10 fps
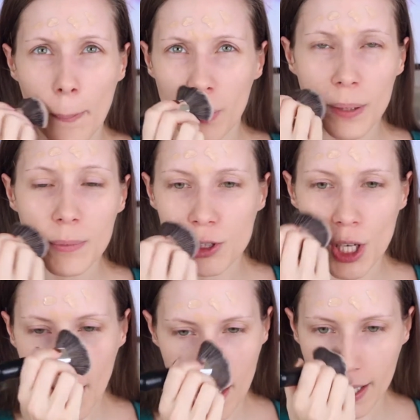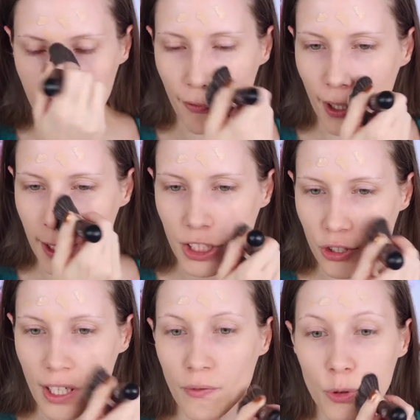pretty much any
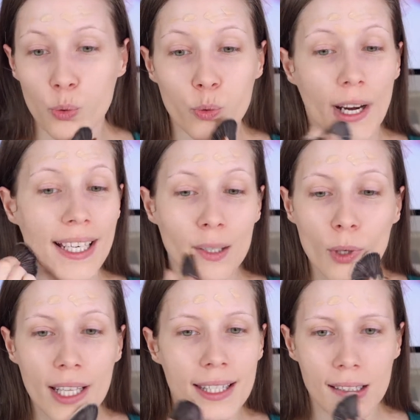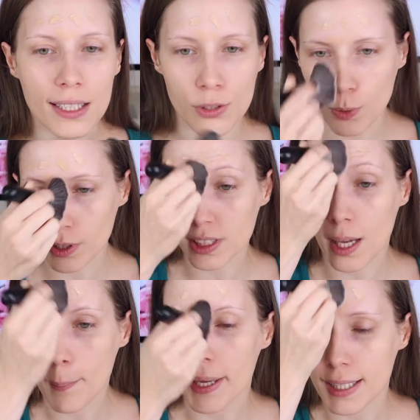foundation I've tried it with, this
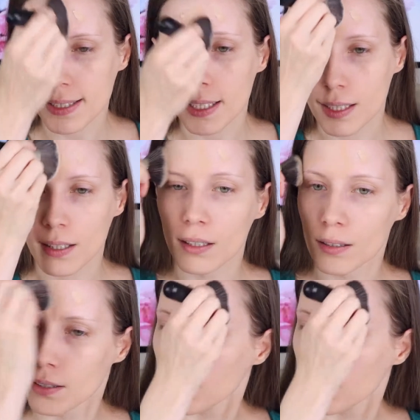works amazing.